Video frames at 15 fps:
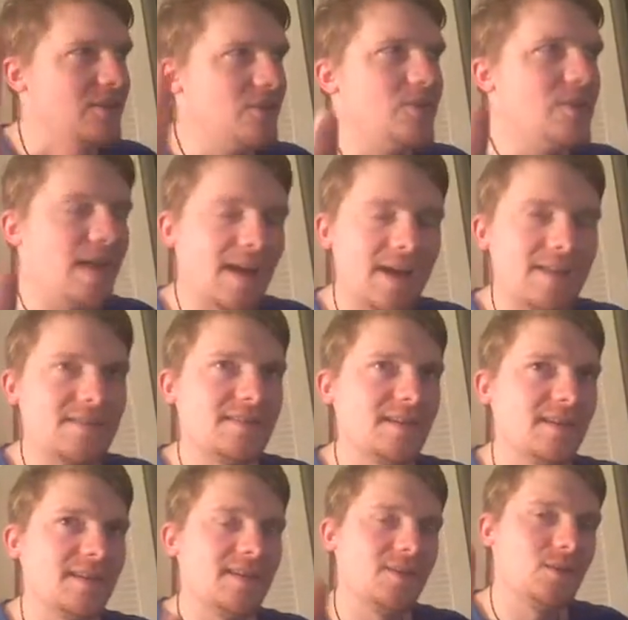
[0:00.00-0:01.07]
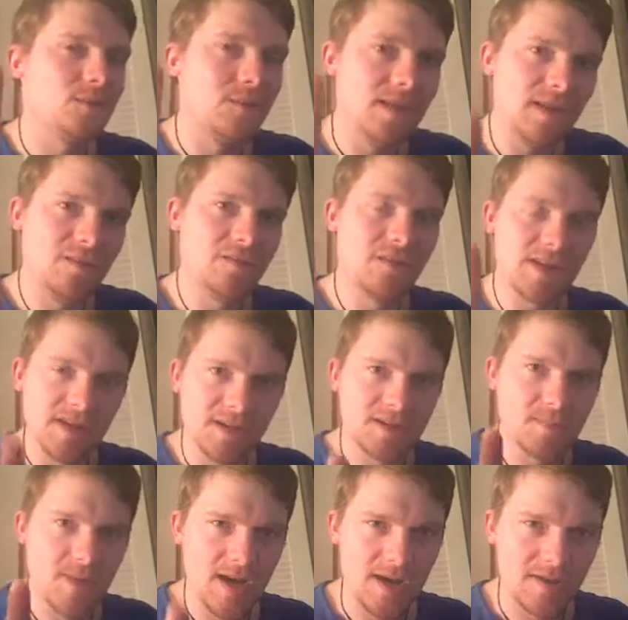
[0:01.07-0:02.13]
You guys think you're really
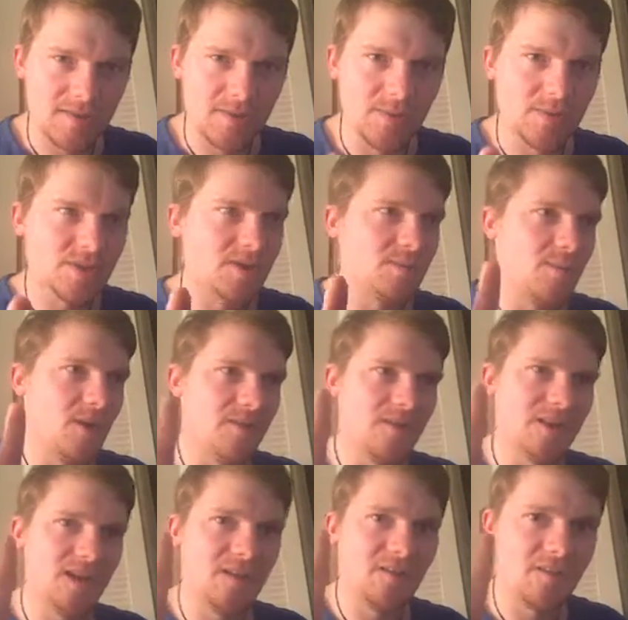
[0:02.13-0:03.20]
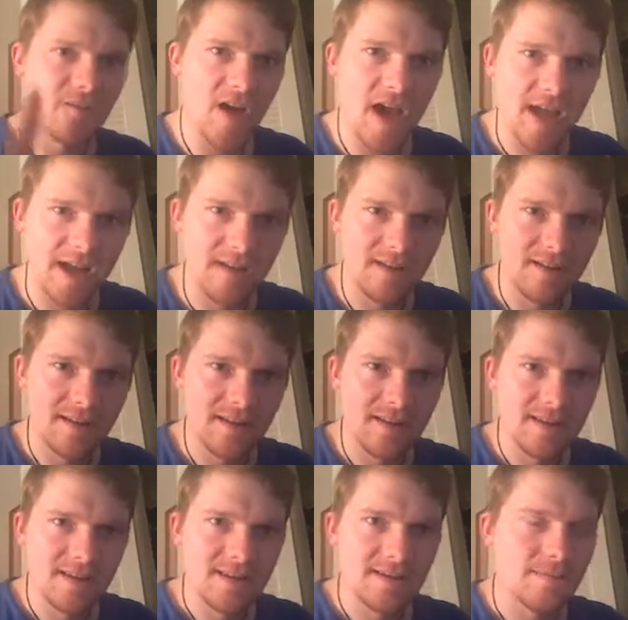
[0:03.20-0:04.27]
fucking smart, which is perfectly fine.
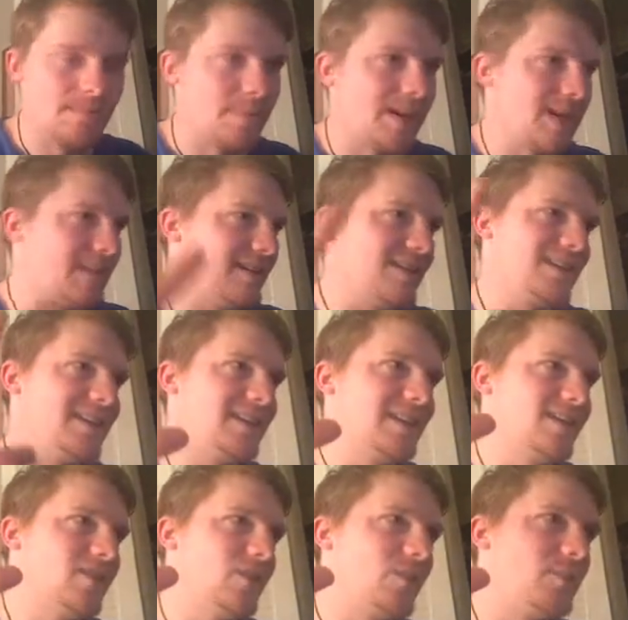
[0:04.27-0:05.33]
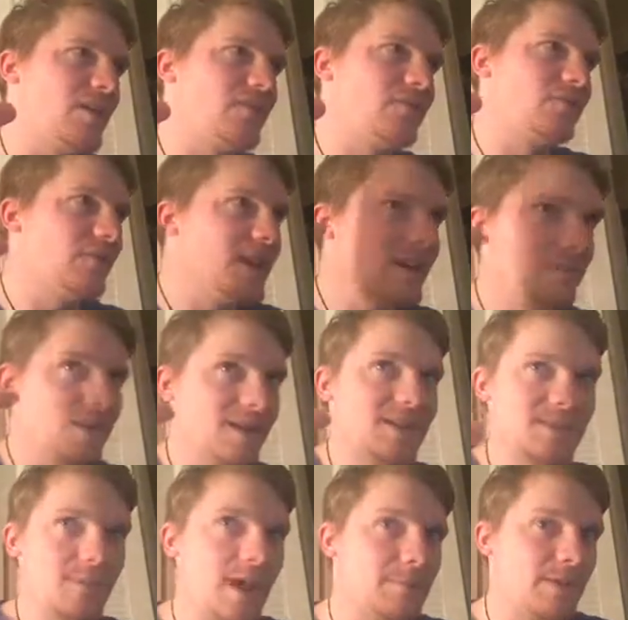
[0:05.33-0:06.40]
But really,
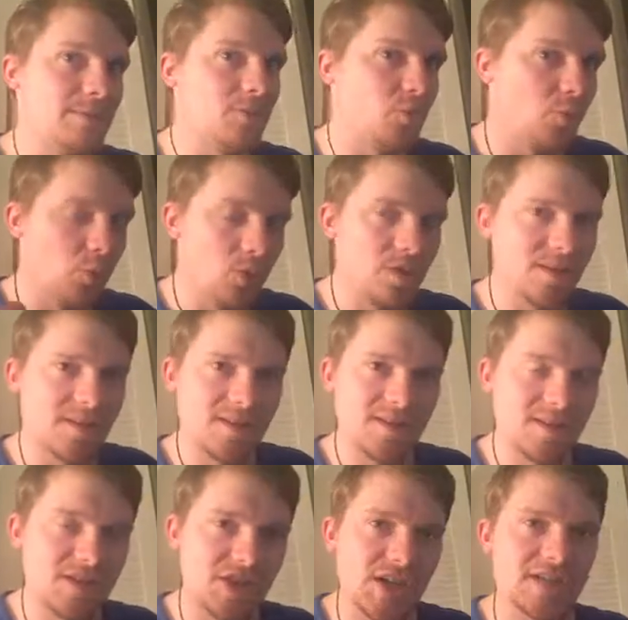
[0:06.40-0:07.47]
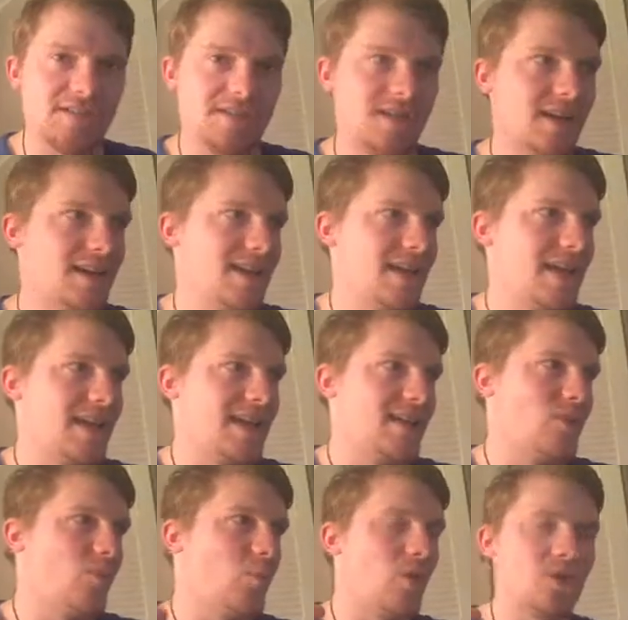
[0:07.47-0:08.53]
really smart people wouldn't just
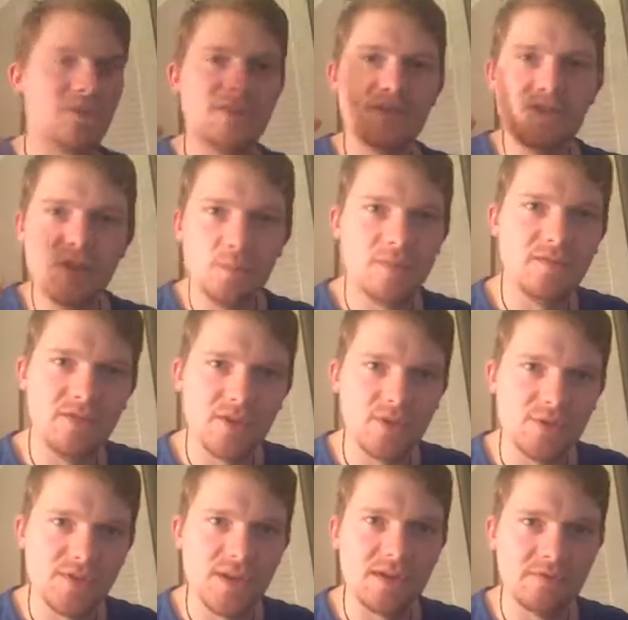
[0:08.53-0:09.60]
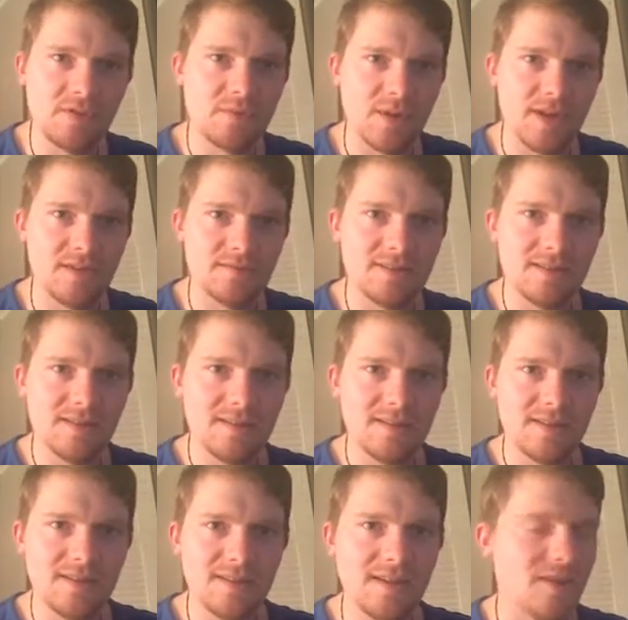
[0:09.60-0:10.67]
want stupid views everywhere.
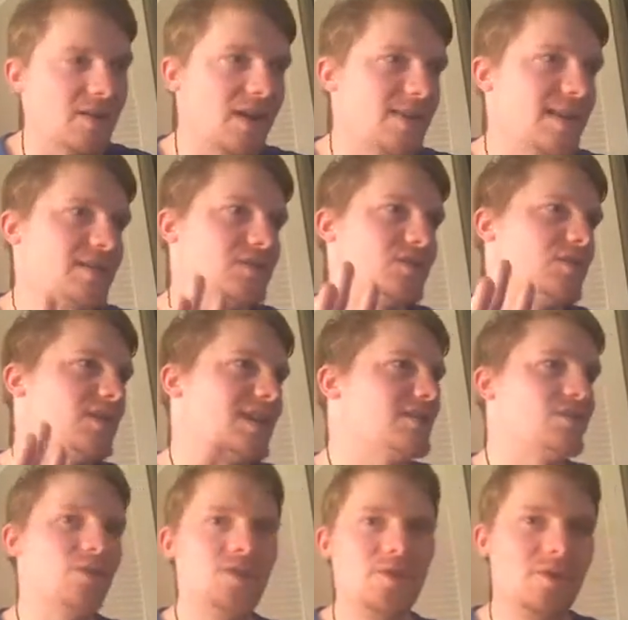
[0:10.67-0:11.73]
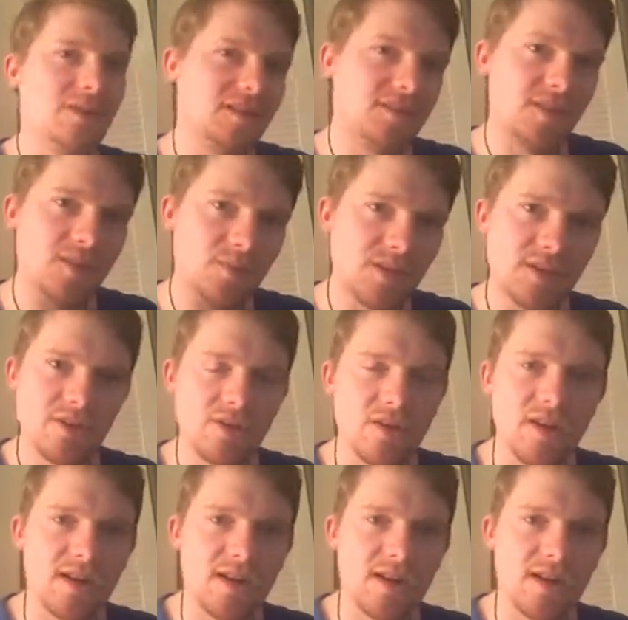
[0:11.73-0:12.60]
You know, and that's all you really see when you go